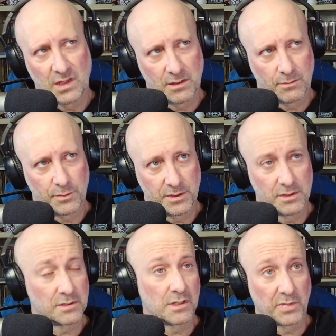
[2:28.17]
with
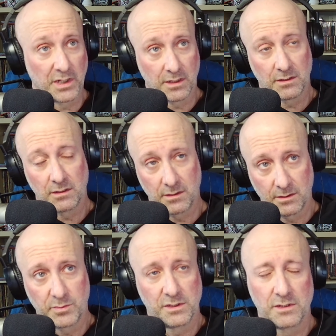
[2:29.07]
this company and, and the
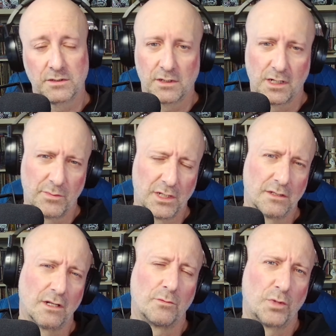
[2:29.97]
position that I'm in,
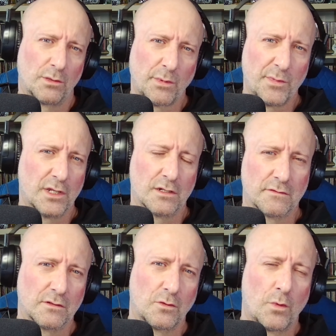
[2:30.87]
that I'll probably be there
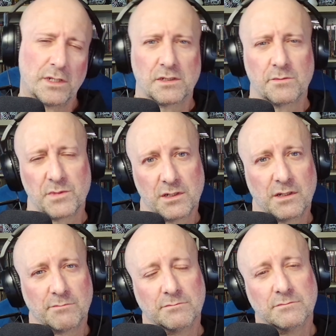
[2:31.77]
for quite some
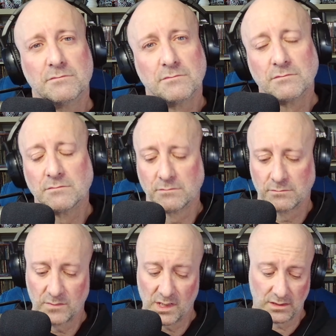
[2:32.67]
time.
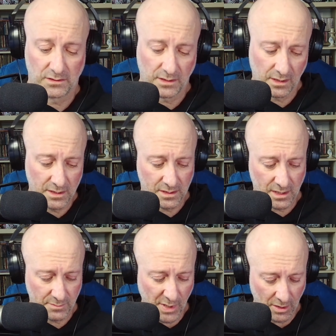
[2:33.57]
That's at least
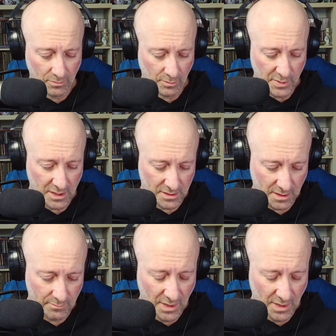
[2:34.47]
that's my goal because I'm